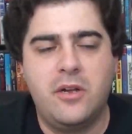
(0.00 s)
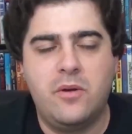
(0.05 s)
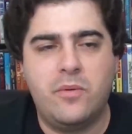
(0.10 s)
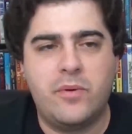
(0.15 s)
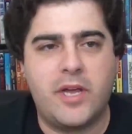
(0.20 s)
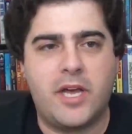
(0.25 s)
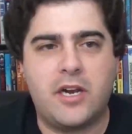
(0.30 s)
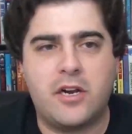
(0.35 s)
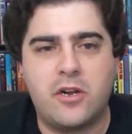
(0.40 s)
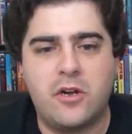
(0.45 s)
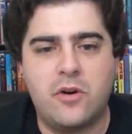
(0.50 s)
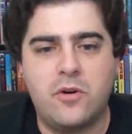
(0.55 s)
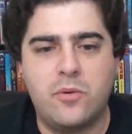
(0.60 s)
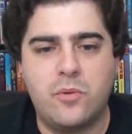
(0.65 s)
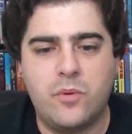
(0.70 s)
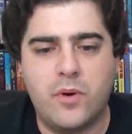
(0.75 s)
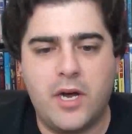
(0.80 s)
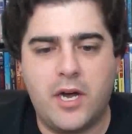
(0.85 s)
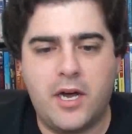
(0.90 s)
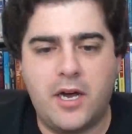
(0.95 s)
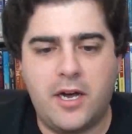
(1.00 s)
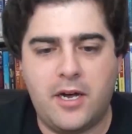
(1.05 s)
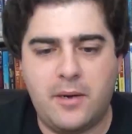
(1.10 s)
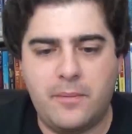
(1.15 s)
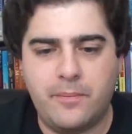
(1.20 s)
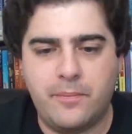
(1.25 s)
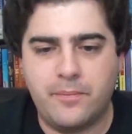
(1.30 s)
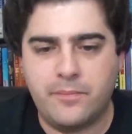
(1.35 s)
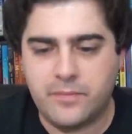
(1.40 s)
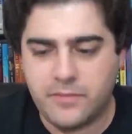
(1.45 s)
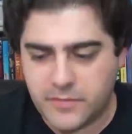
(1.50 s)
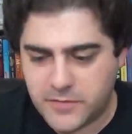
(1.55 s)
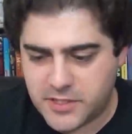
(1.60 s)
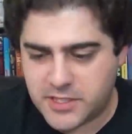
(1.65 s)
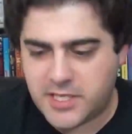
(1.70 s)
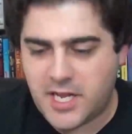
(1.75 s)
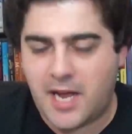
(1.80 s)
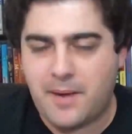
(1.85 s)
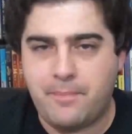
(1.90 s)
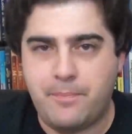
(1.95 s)
we gotta go
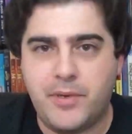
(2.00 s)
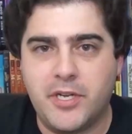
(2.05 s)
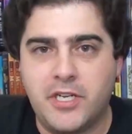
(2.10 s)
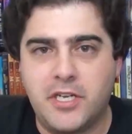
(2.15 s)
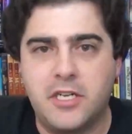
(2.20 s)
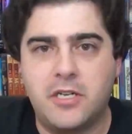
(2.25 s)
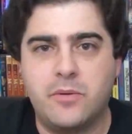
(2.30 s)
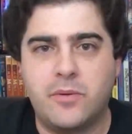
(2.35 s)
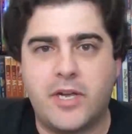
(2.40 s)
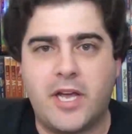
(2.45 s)
stop Bill,